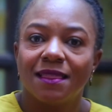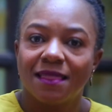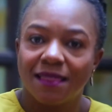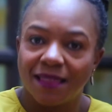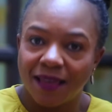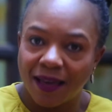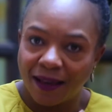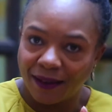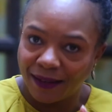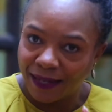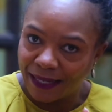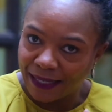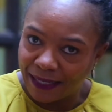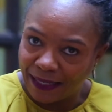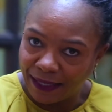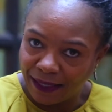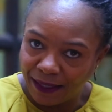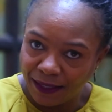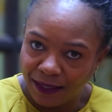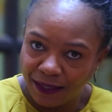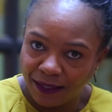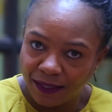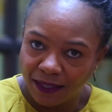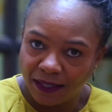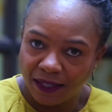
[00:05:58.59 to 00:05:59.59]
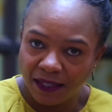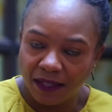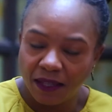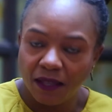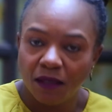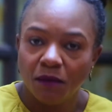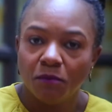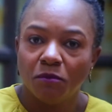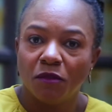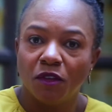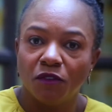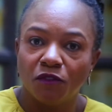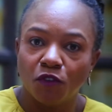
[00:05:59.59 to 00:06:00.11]
thoroughly
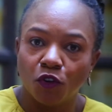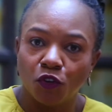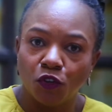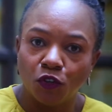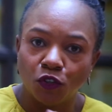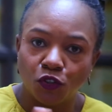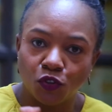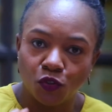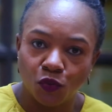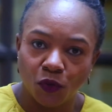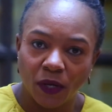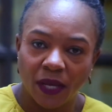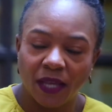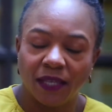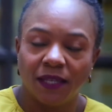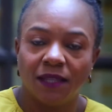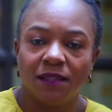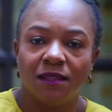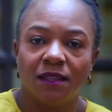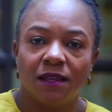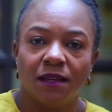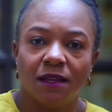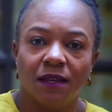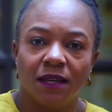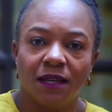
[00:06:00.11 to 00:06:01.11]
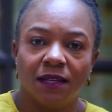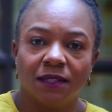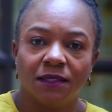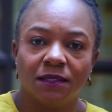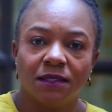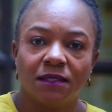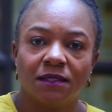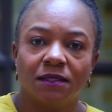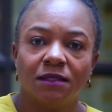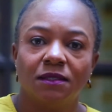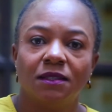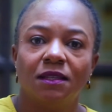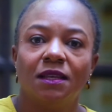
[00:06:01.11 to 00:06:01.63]
before you do anything
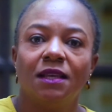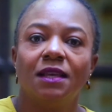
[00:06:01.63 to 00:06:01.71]
else.